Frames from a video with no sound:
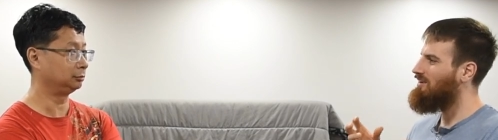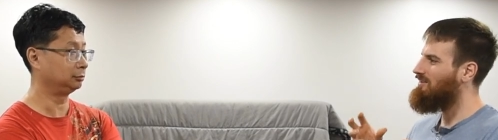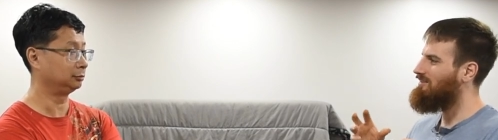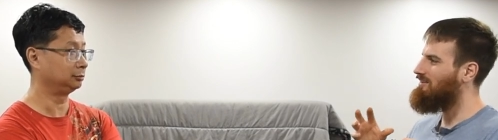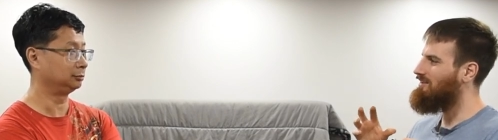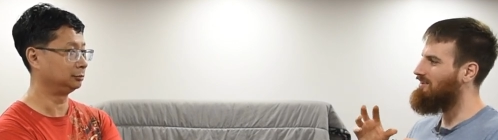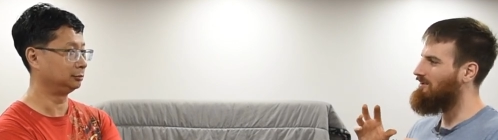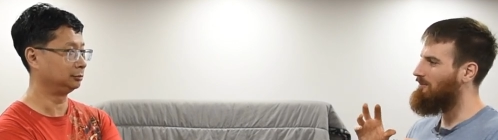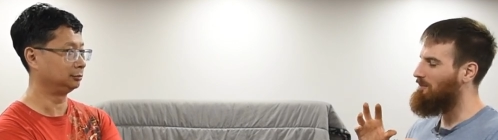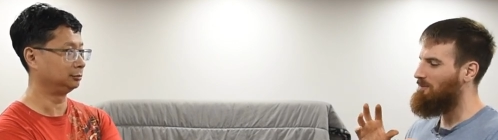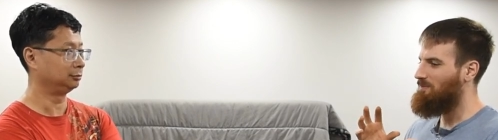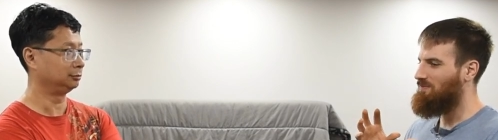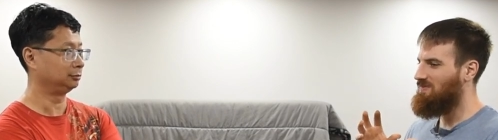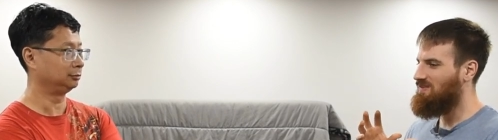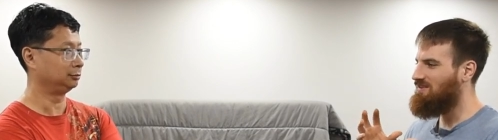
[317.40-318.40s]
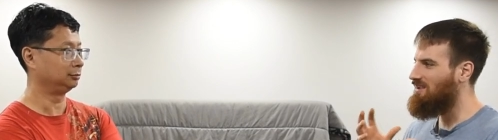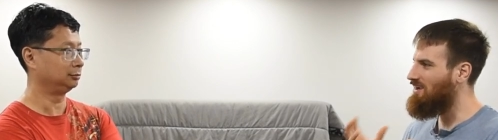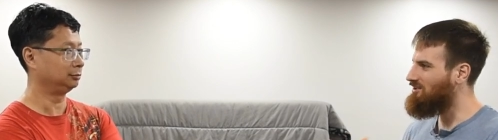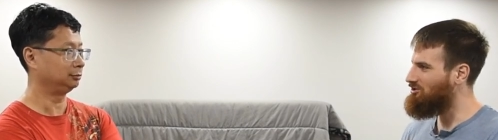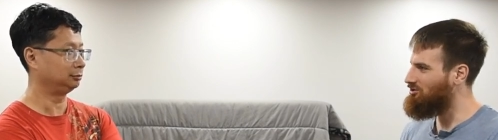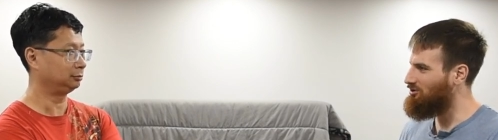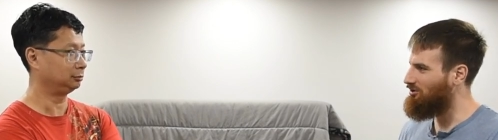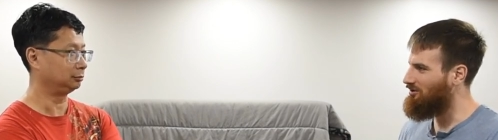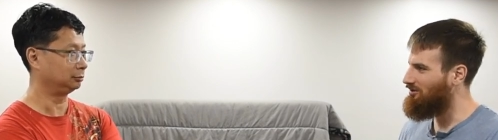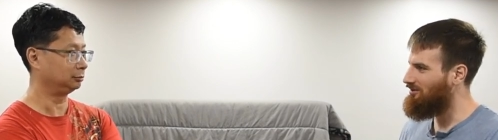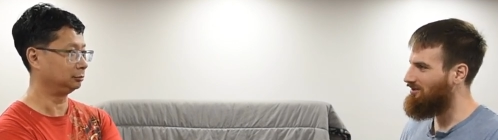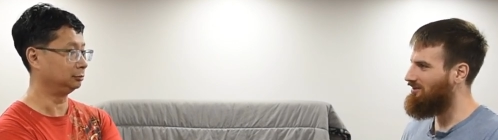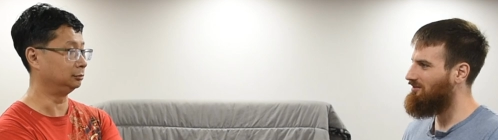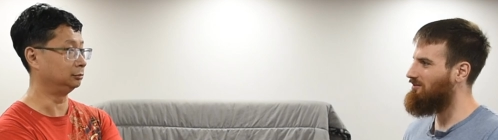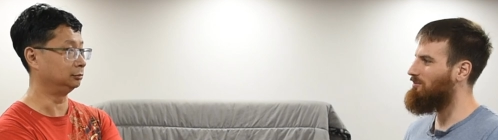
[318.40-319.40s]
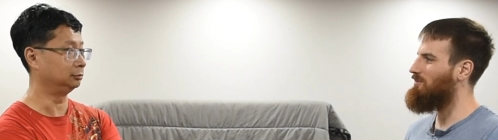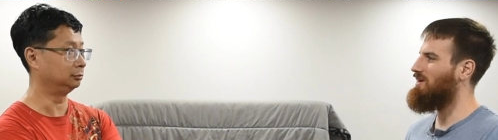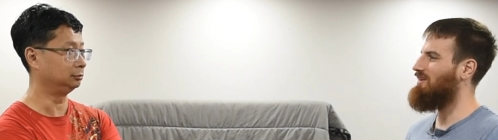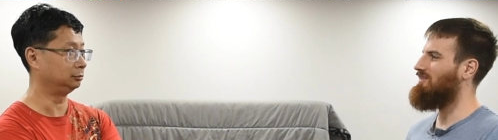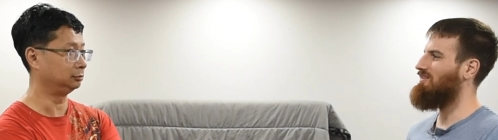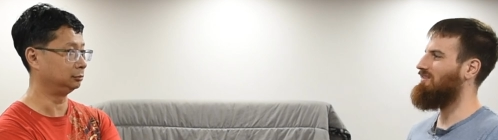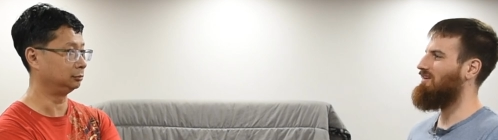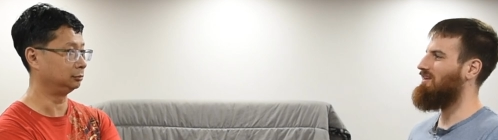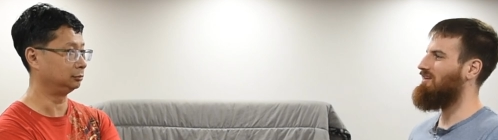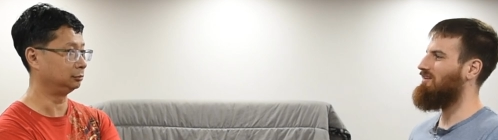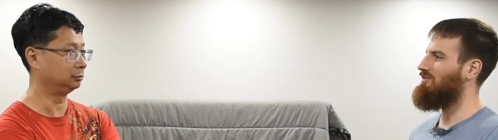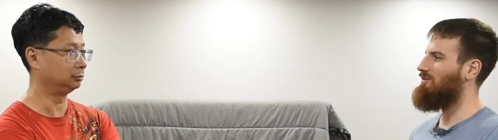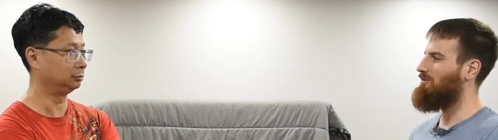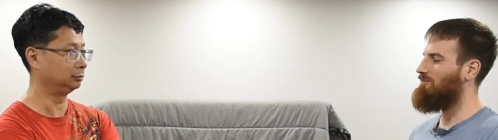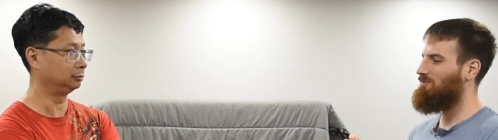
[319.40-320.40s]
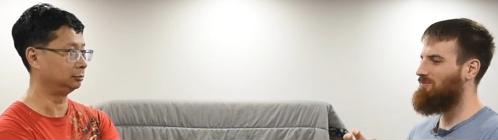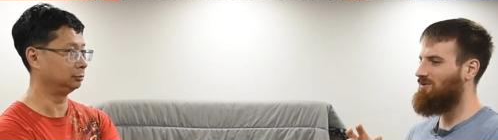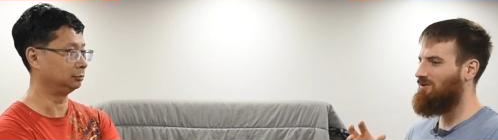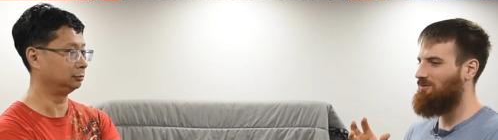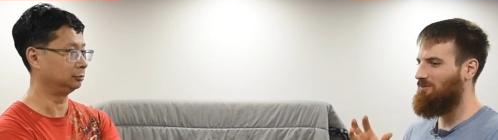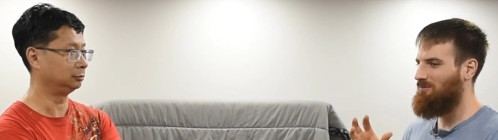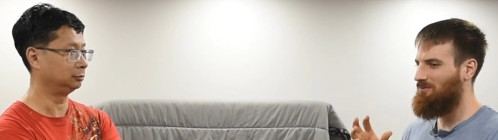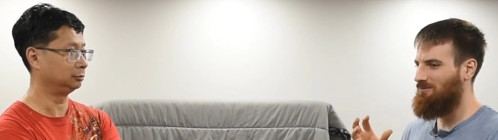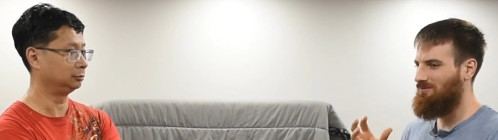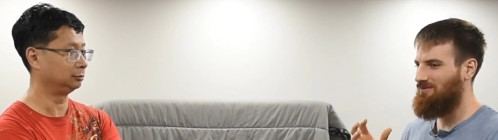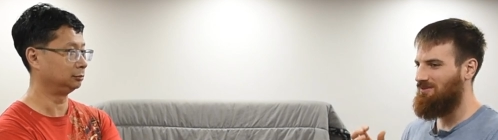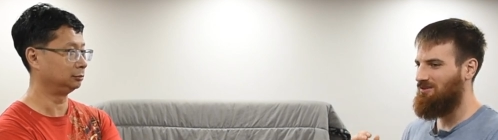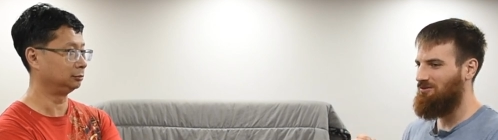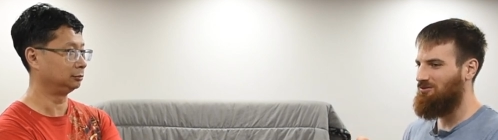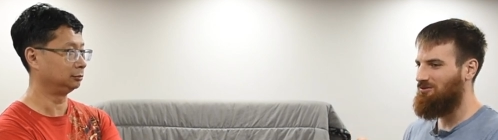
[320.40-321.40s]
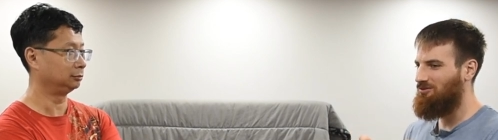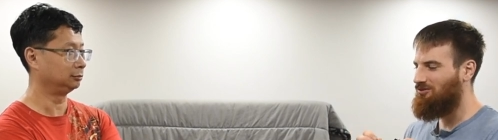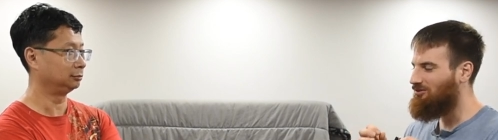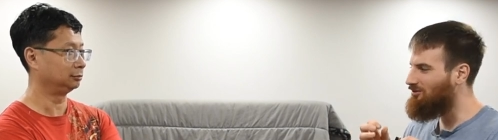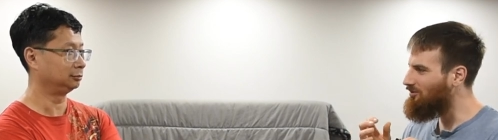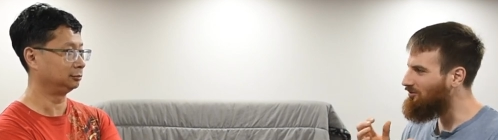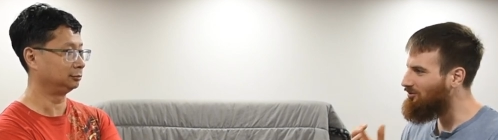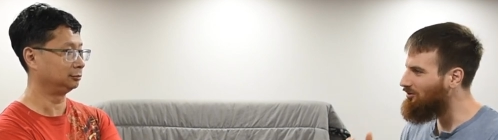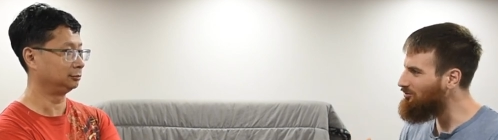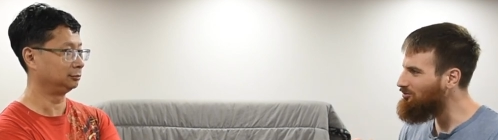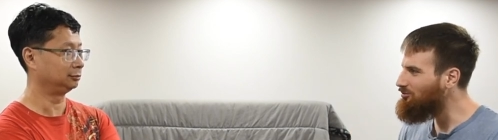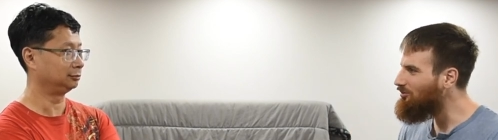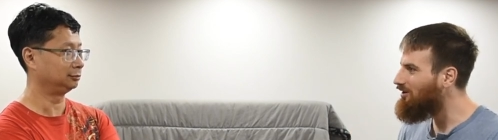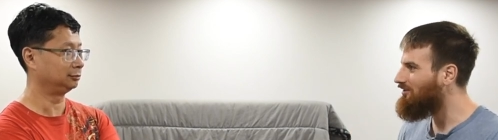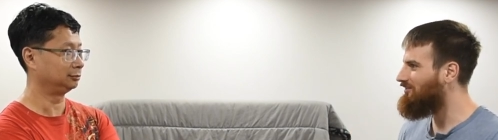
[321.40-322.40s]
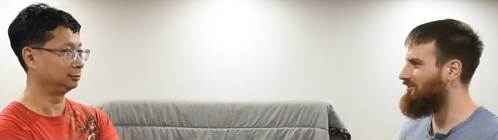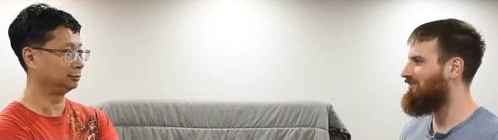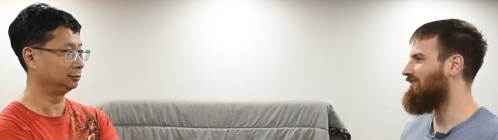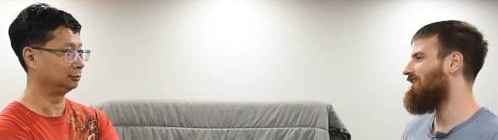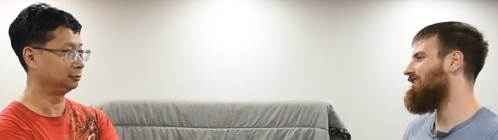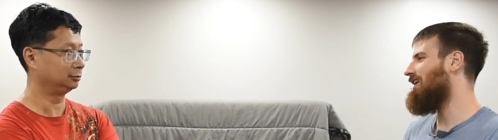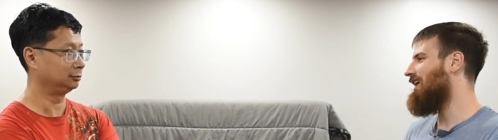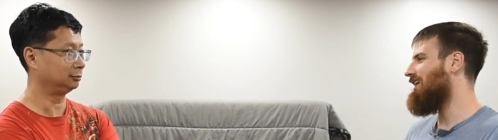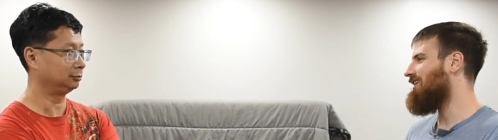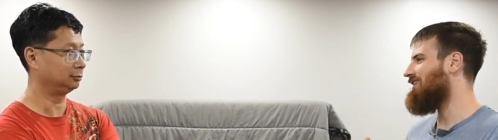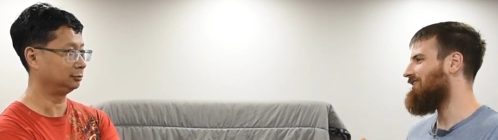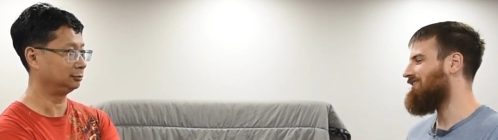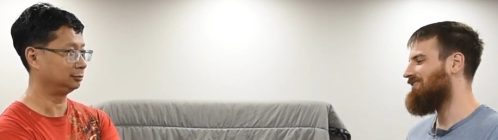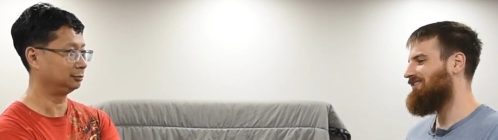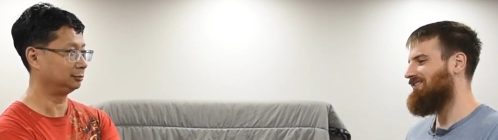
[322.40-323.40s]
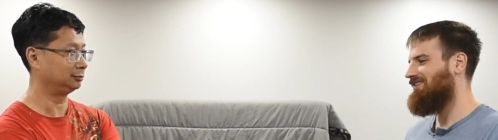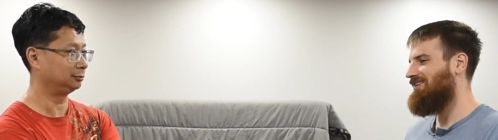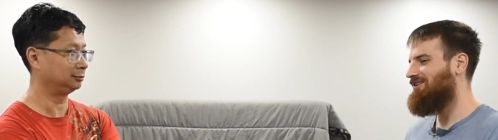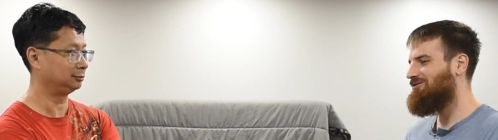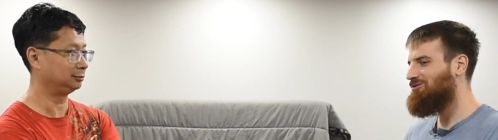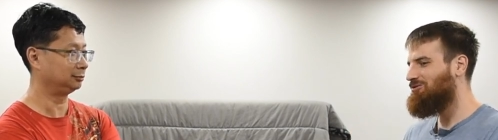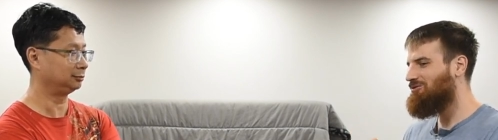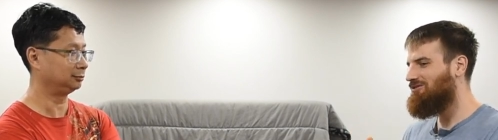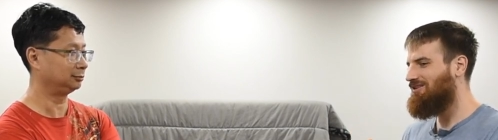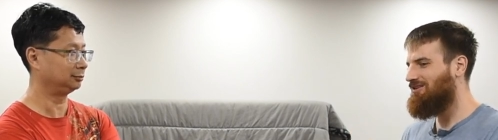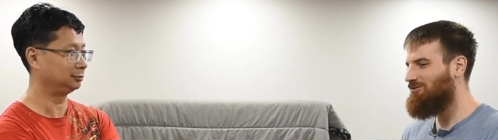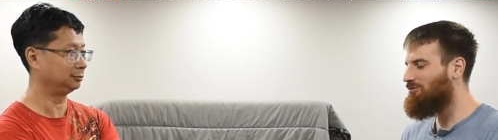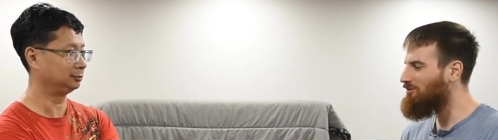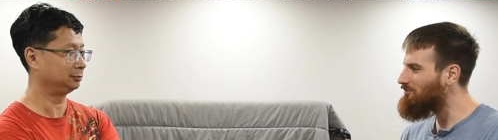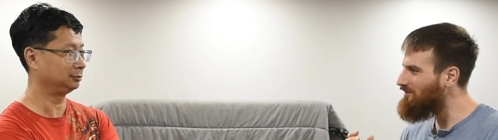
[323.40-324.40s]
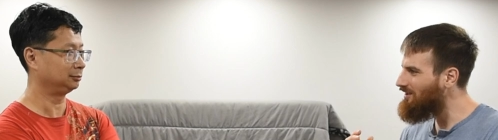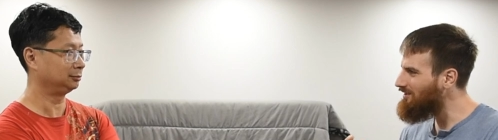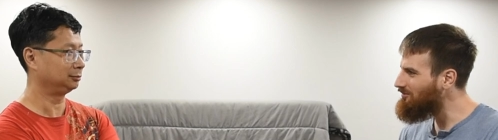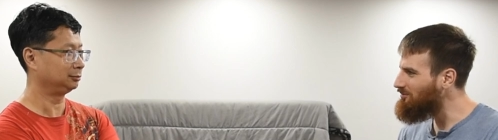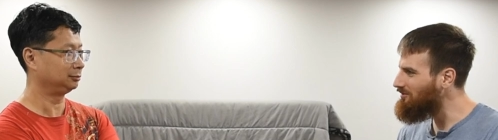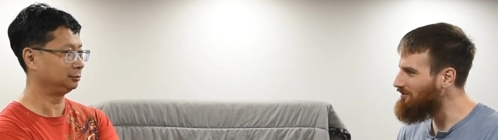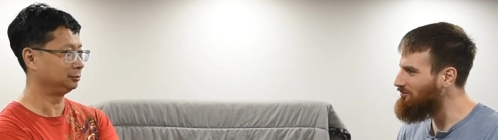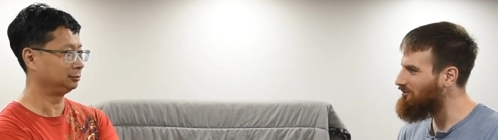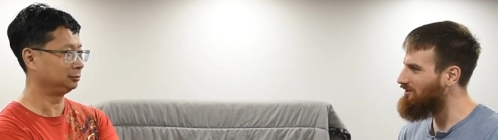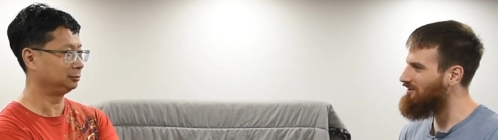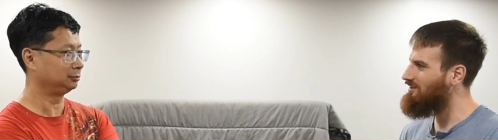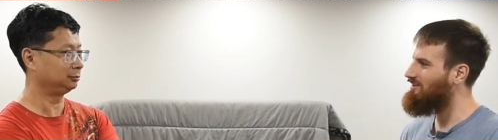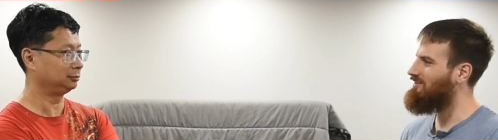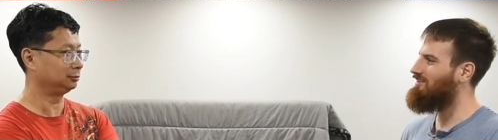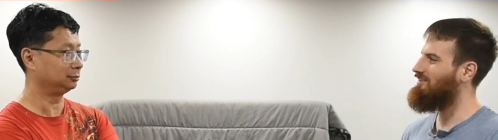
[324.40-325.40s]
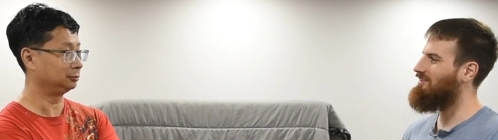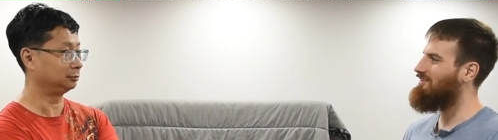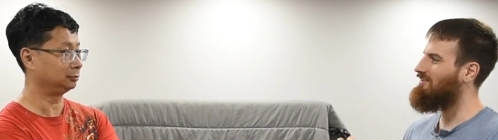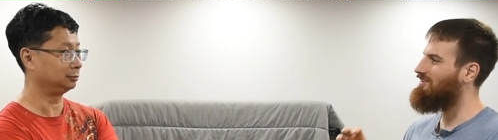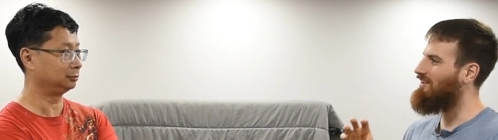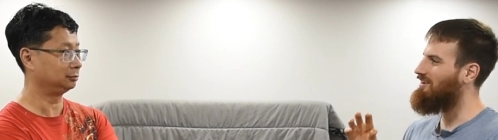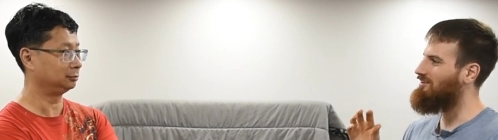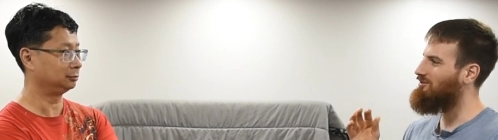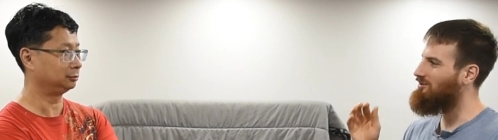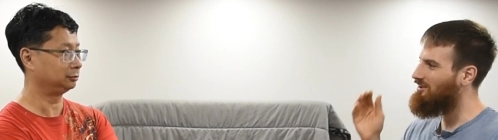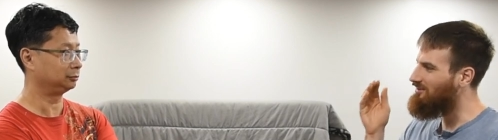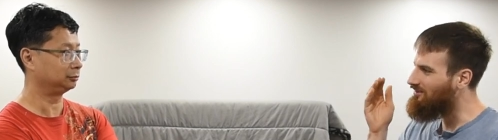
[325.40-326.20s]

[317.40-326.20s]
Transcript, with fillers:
Speaker 1: the texture in the bass, like uh, the, the, the, the, the, nuances. I, I hate to use this word, but that's really what it is. It's like you can